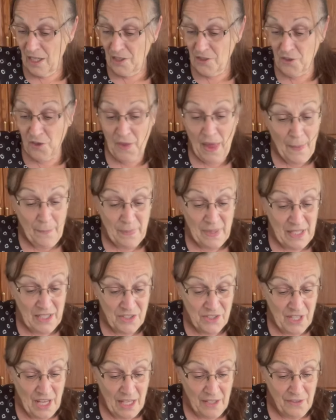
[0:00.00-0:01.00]
So that being
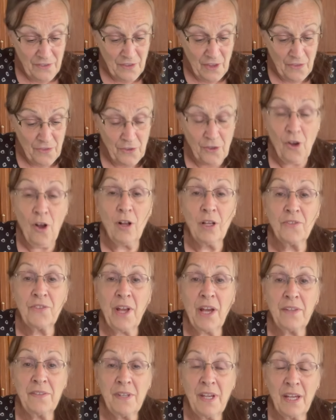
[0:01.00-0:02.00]
said, that they're all
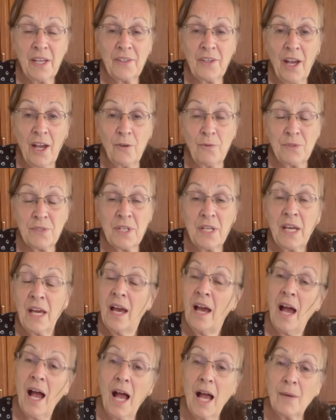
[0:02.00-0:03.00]
done and out,
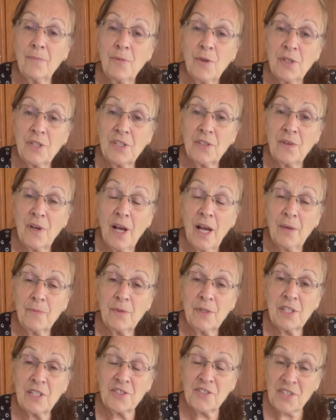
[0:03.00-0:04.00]
I'm
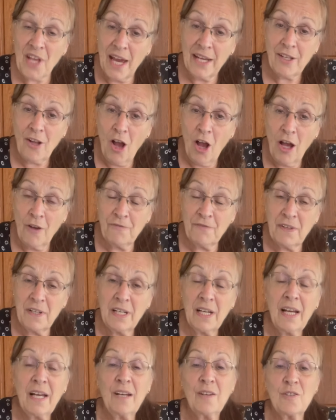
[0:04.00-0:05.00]
gonna sign off,
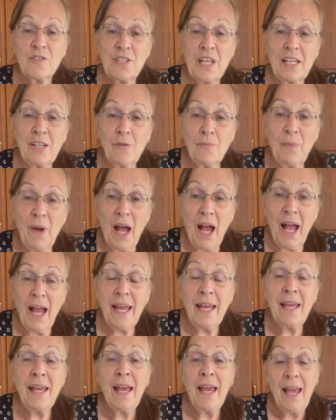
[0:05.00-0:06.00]
say goodbye,
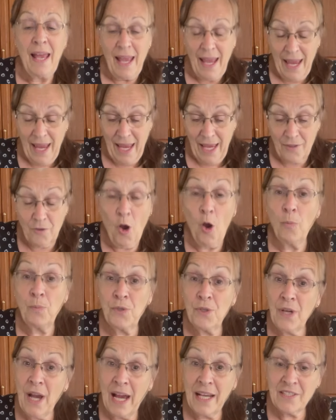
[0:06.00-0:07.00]
and hope
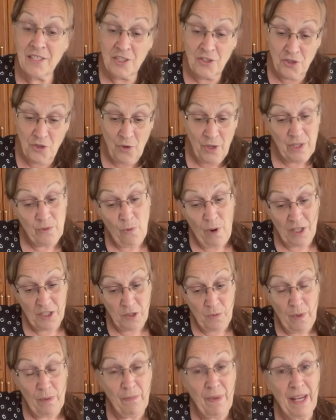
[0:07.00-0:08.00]
you guys enjoyed
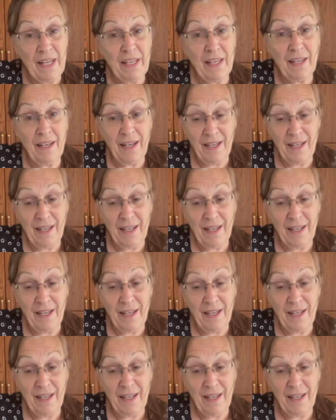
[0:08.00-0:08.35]
watching me make